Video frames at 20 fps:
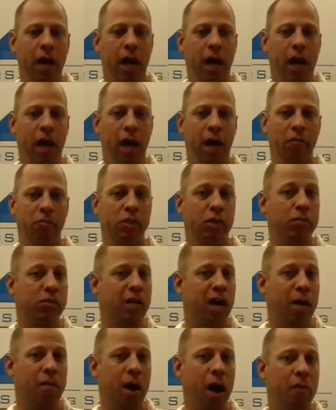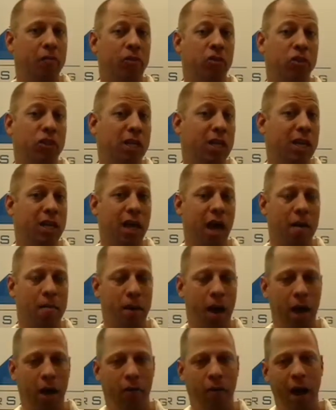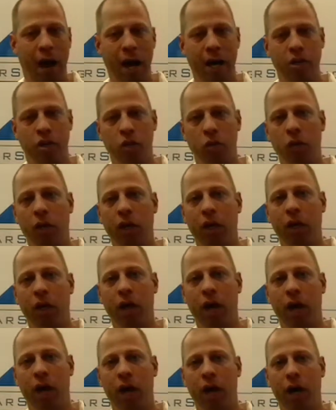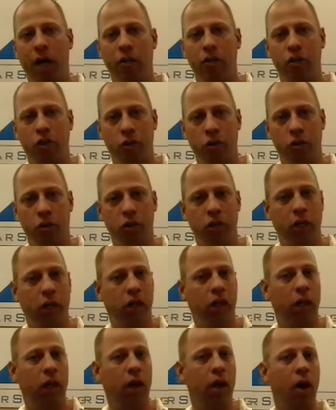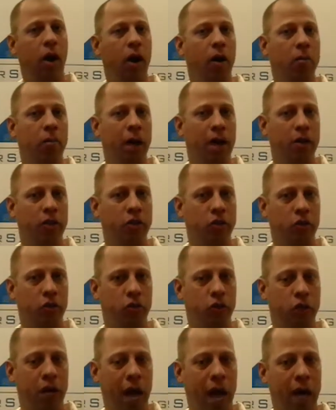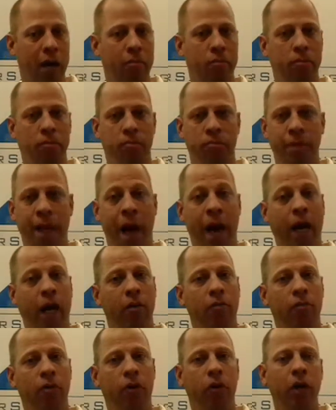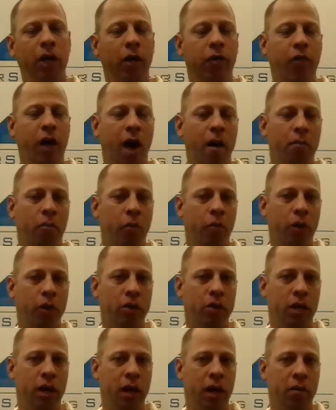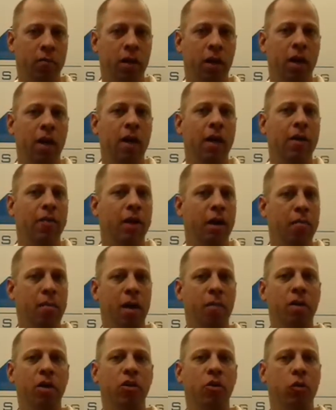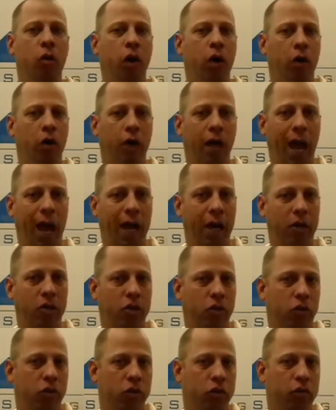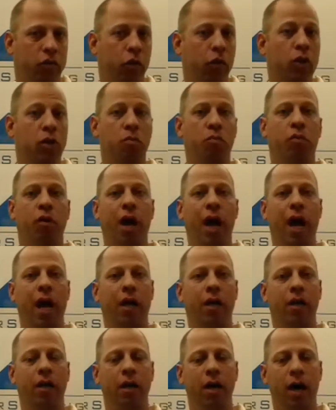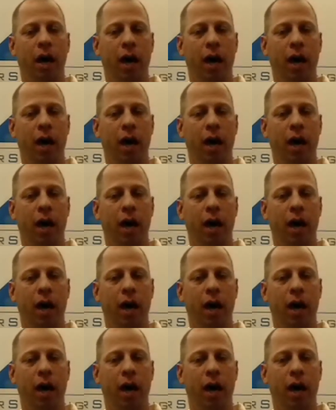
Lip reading: Sometime after seeing that banner ad, doing a search and clicking on a paid search ad, not converting at that point in time, then maybe doing an organic search for your brand,